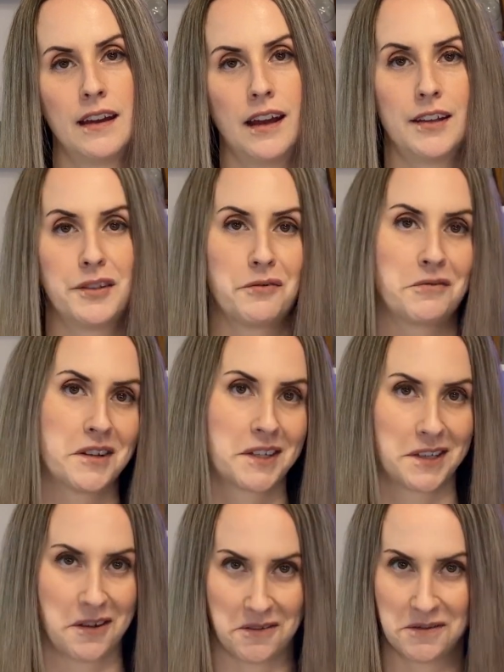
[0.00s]
as a
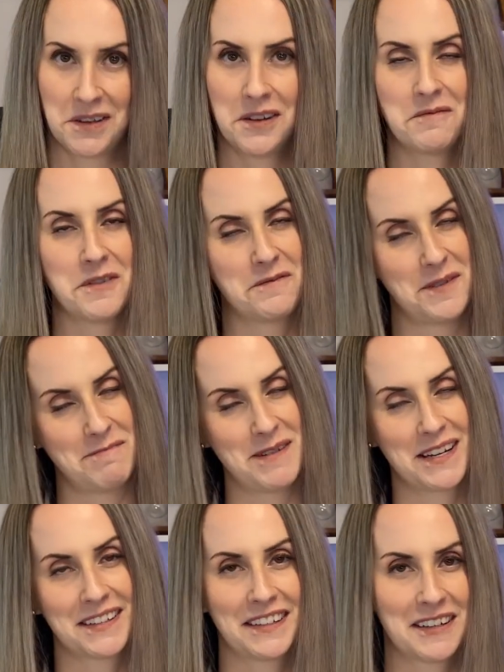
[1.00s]
result of the
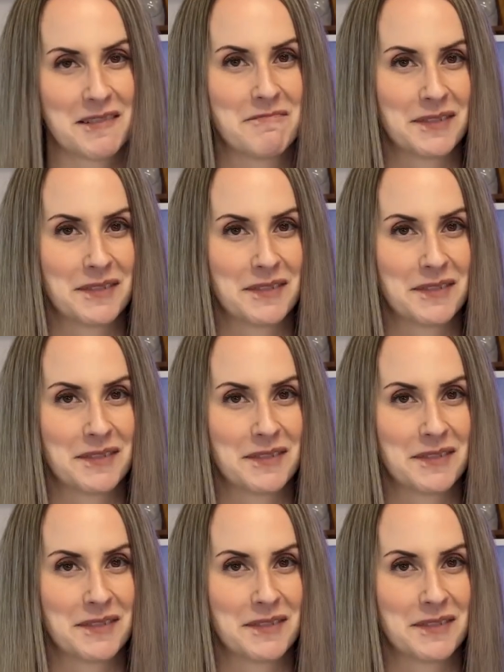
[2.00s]
feedback that comes